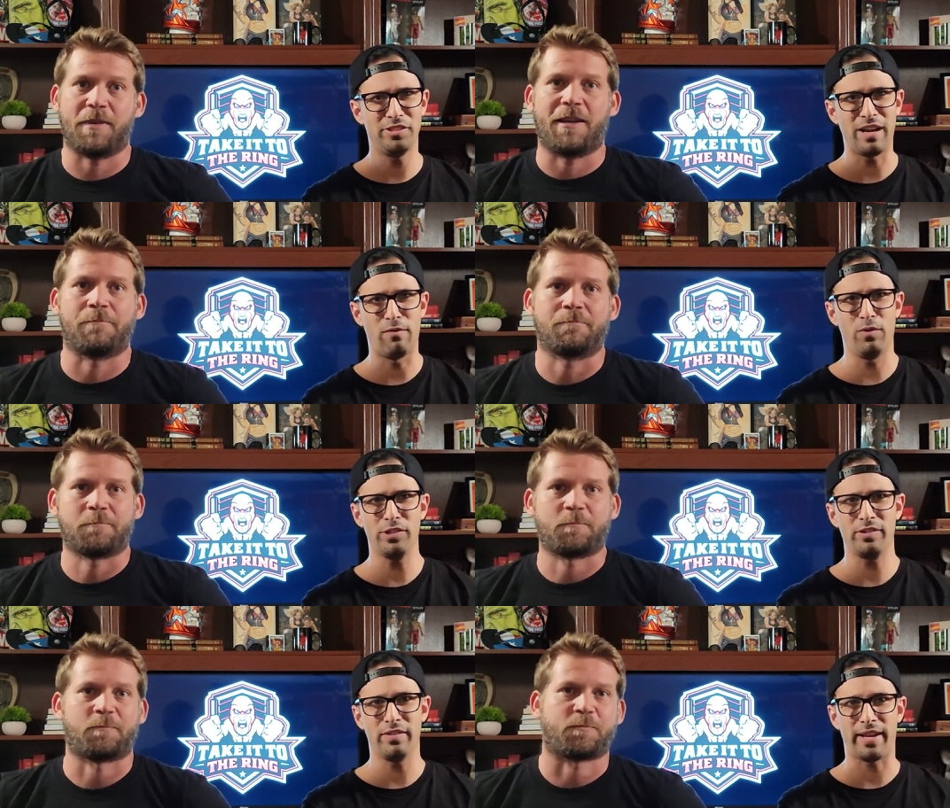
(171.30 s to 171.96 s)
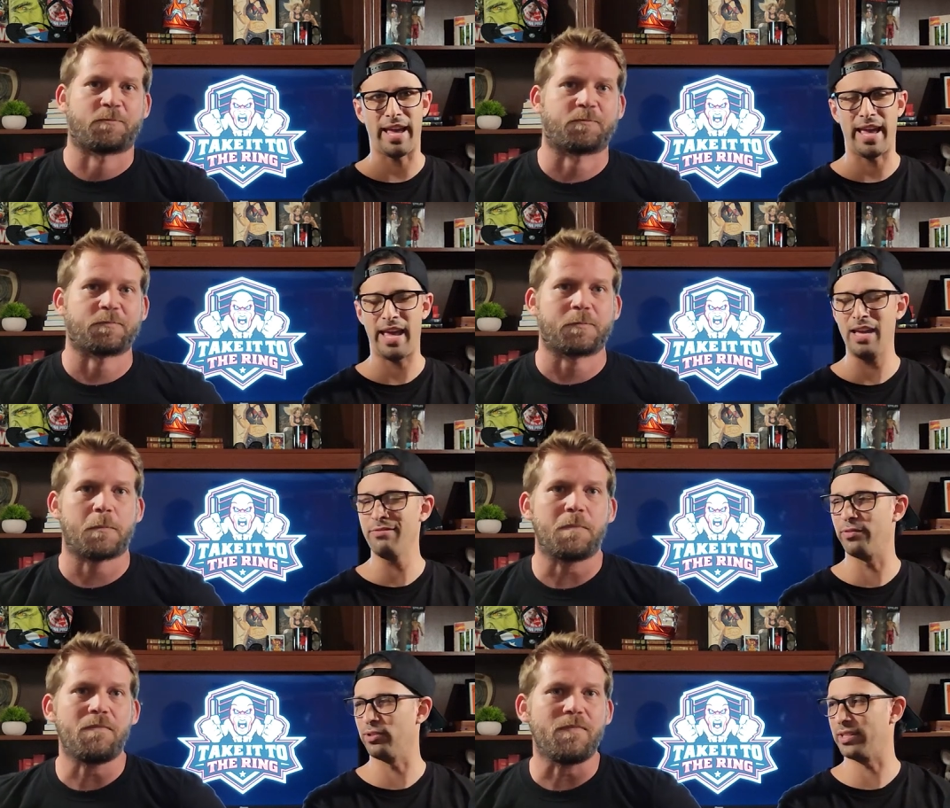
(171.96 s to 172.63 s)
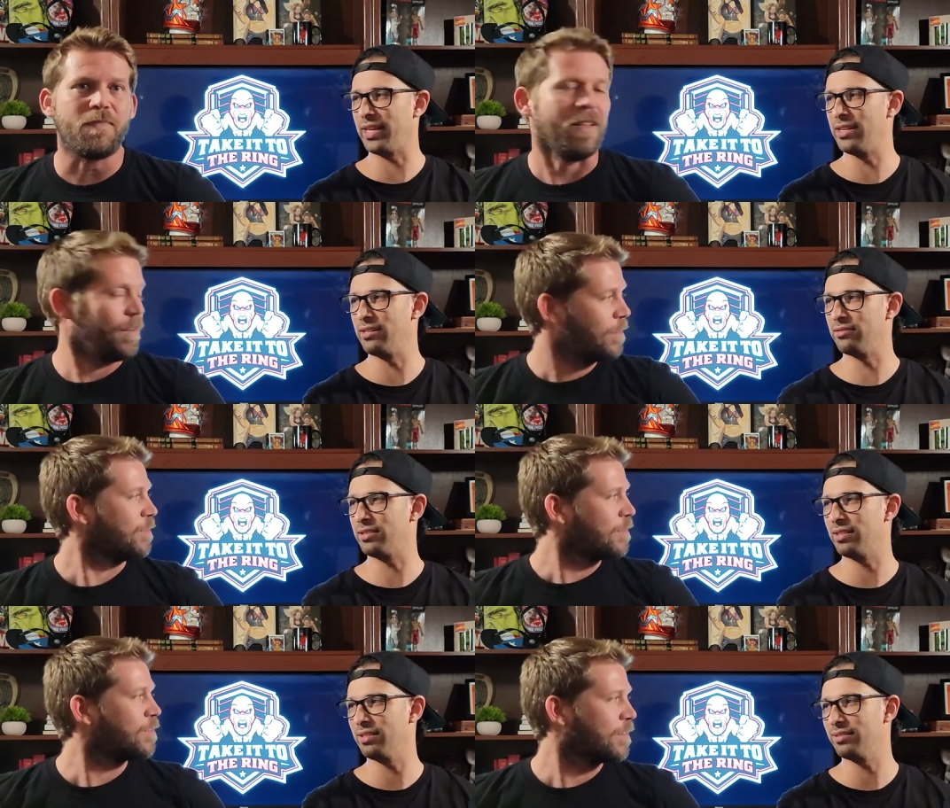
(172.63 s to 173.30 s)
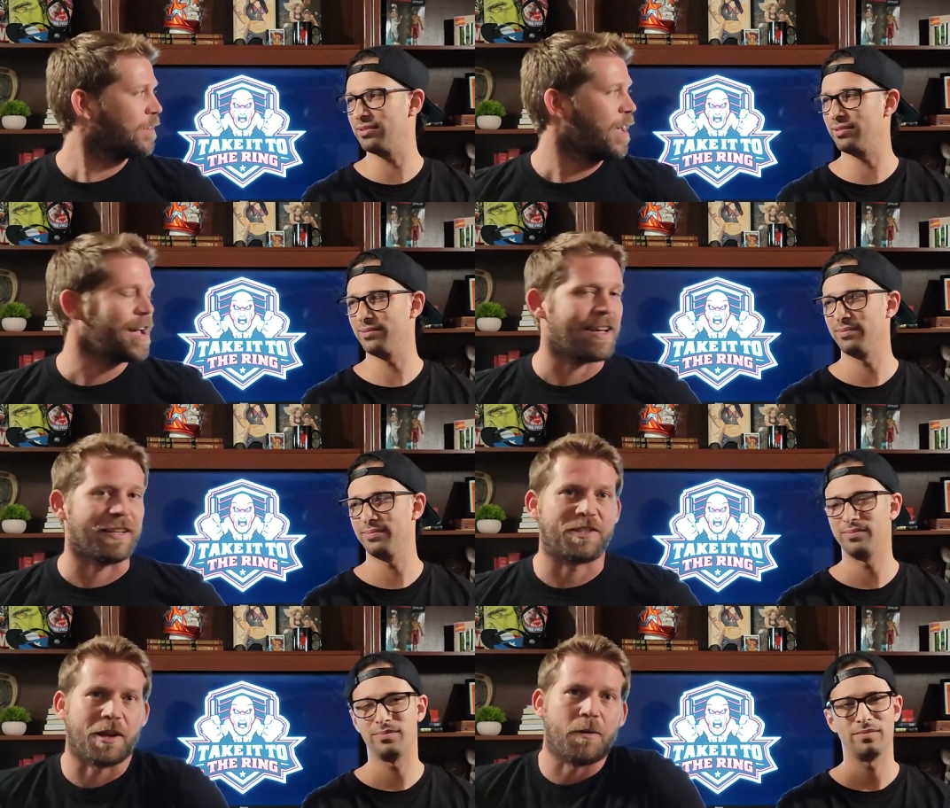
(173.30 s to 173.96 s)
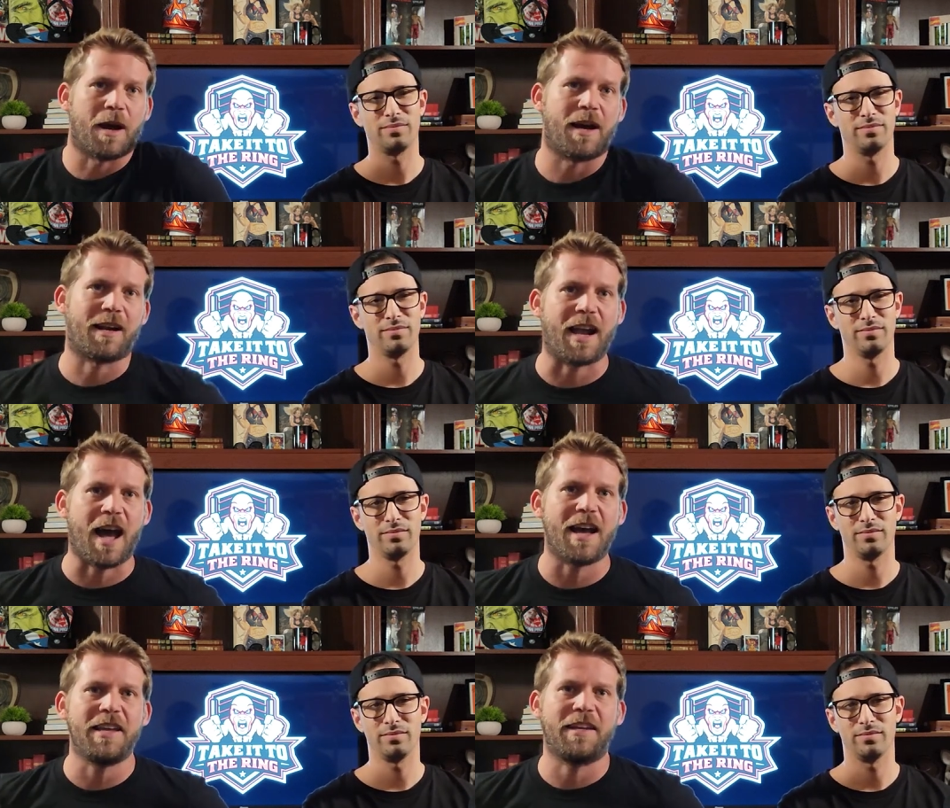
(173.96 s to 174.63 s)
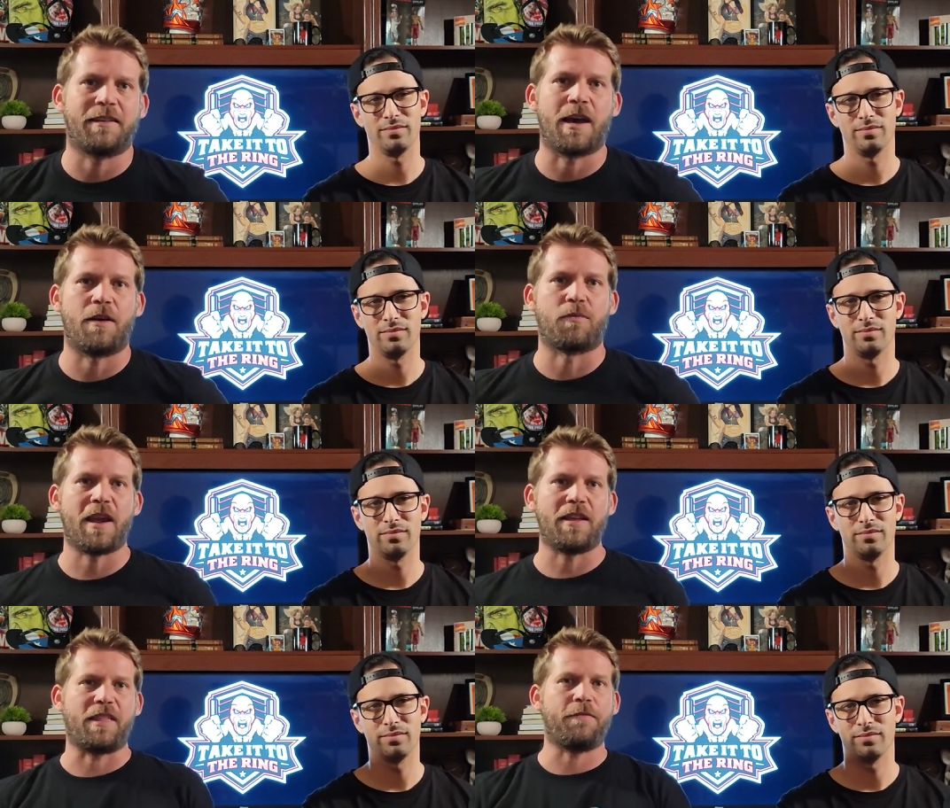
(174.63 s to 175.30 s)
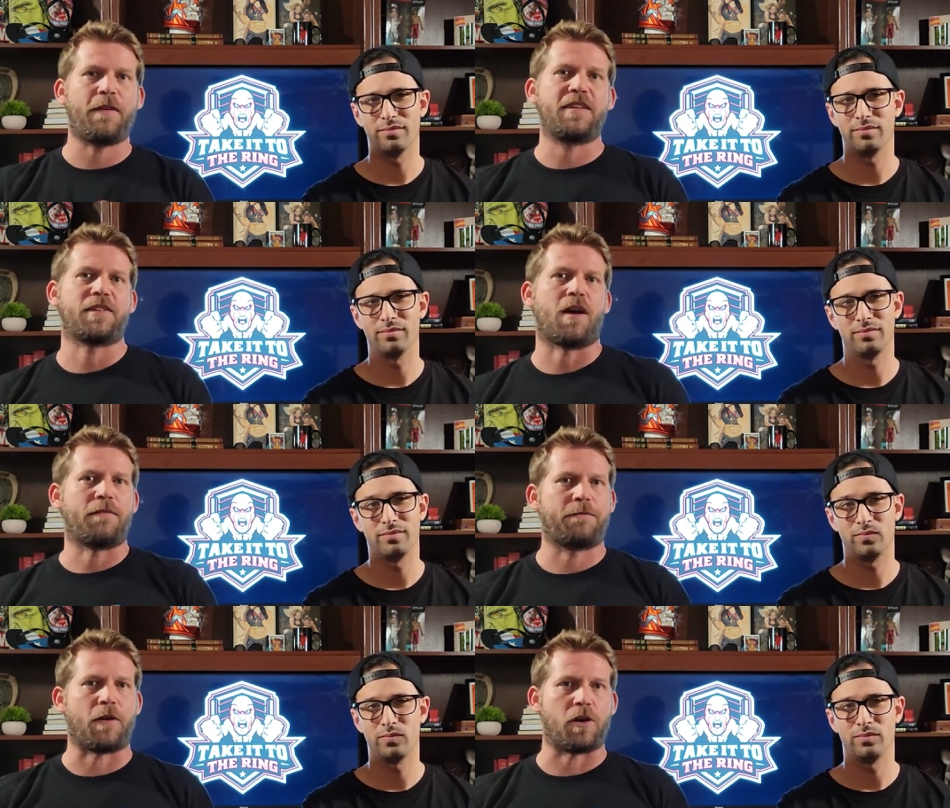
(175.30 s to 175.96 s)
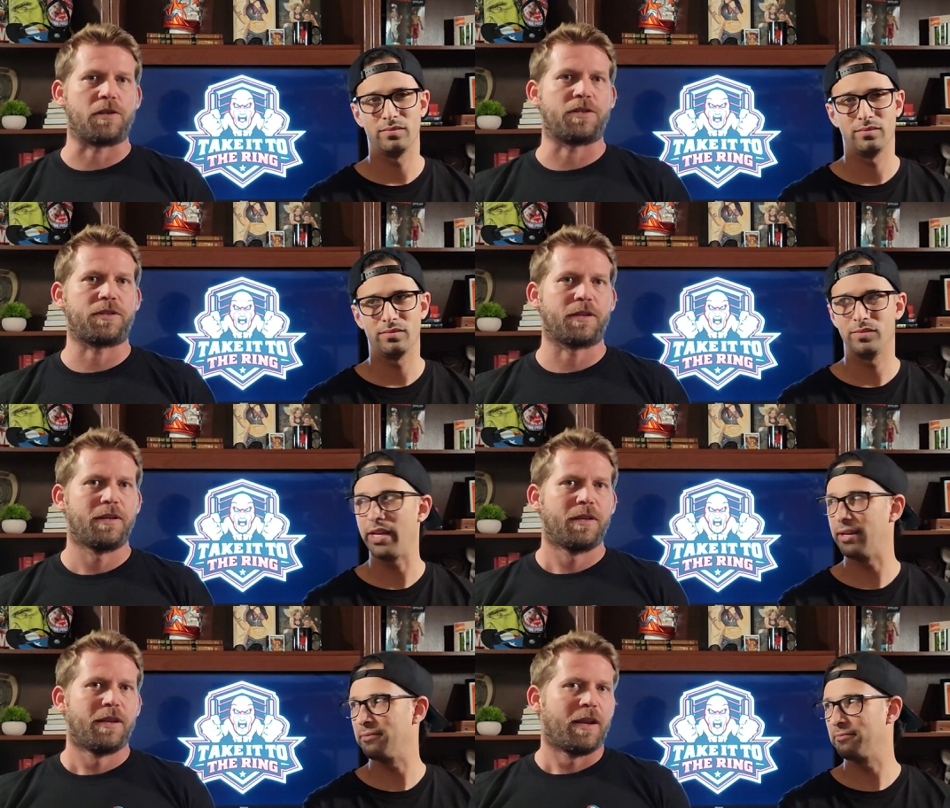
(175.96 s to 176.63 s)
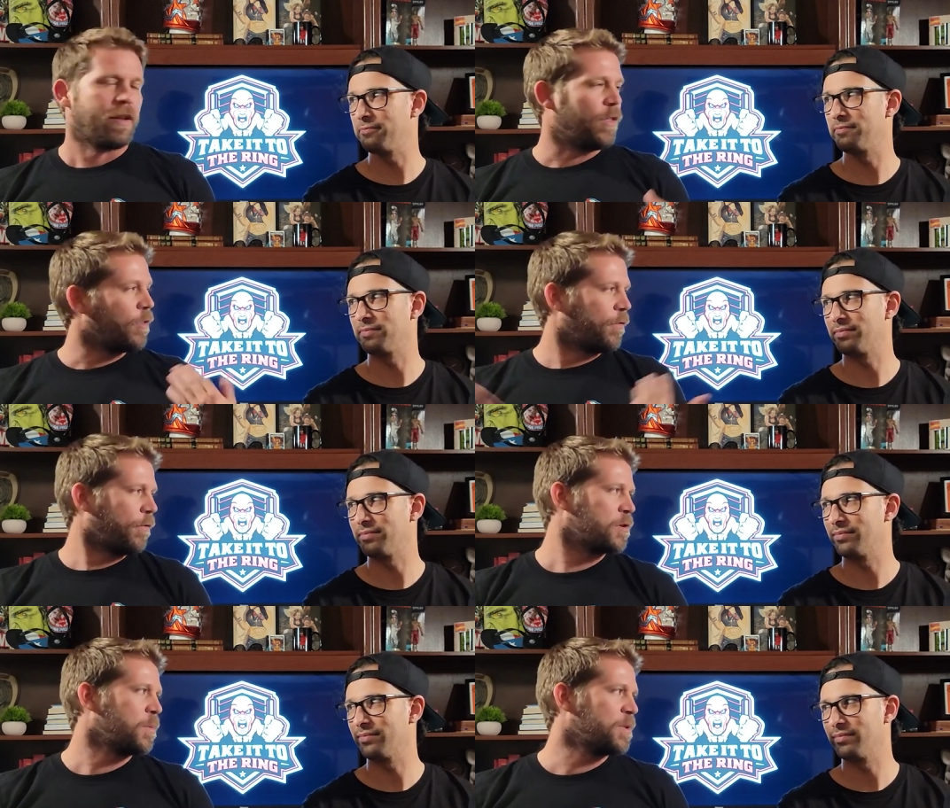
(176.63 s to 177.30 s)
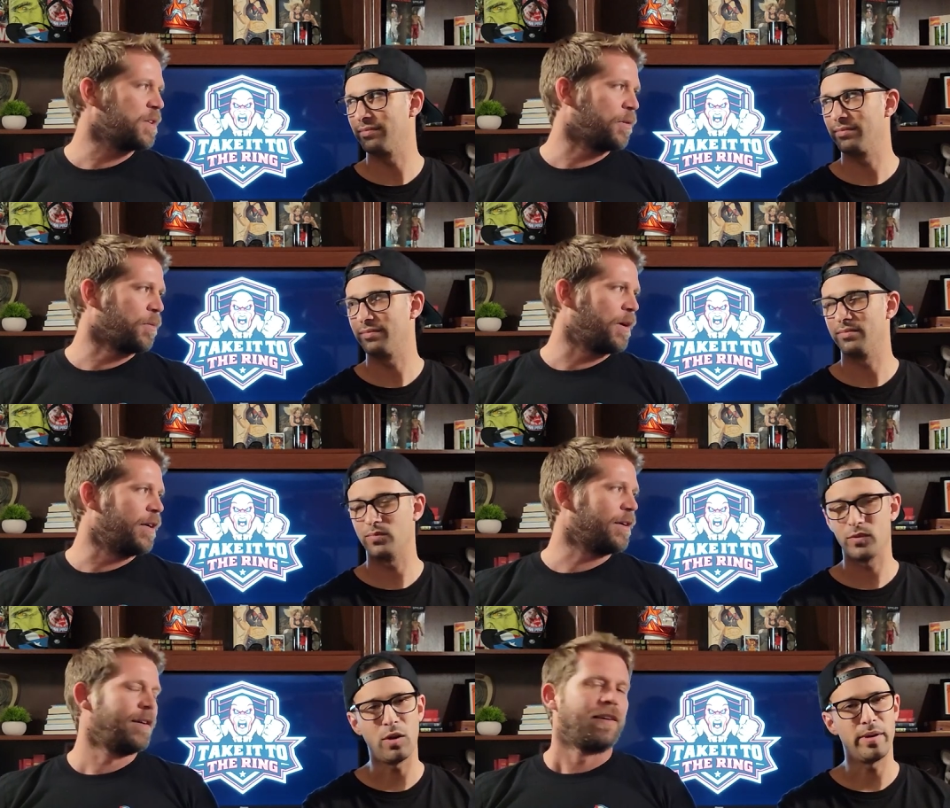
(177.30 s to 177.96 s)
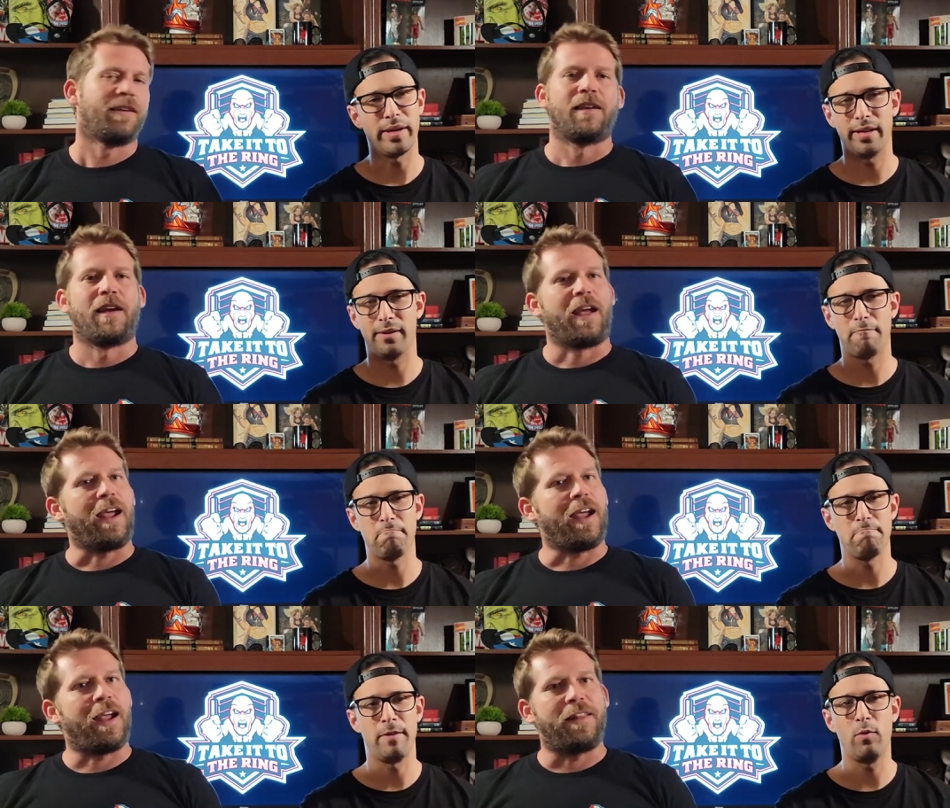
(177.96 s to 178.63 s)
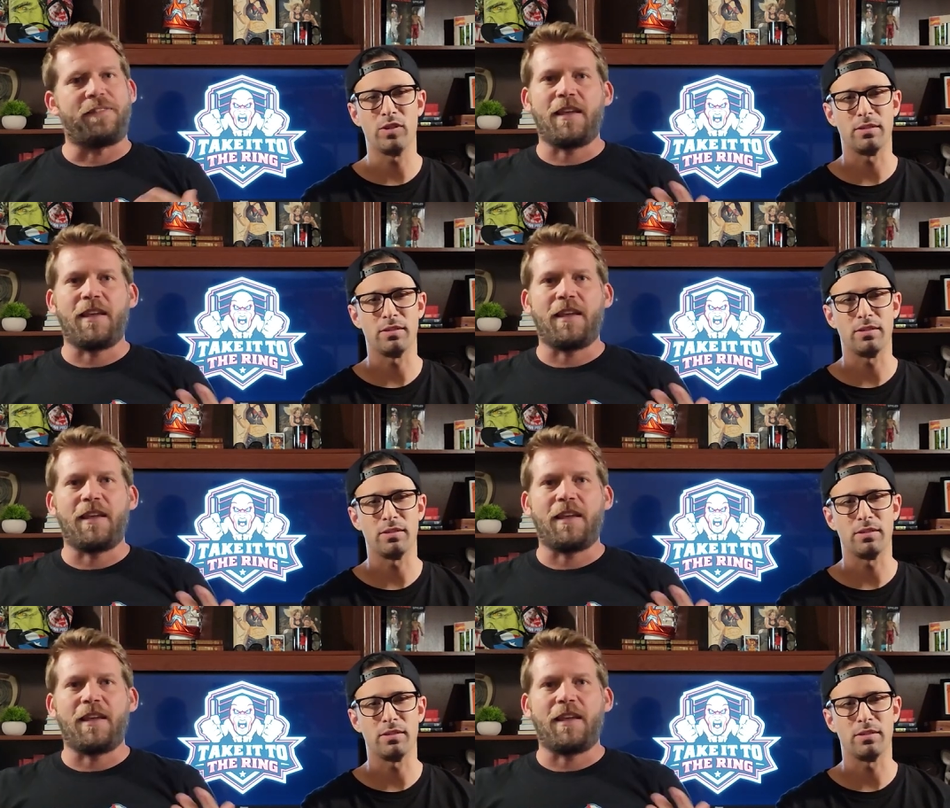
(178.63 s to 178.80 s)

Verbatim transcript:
Speaker 1: She got one. She got like a handful of kendo sticks.
Speaker 2: Yeah. So uh, Kai and uh, Ray they face off first. Yeah. They're the first ones in the ring. Oh yeah. And and mm,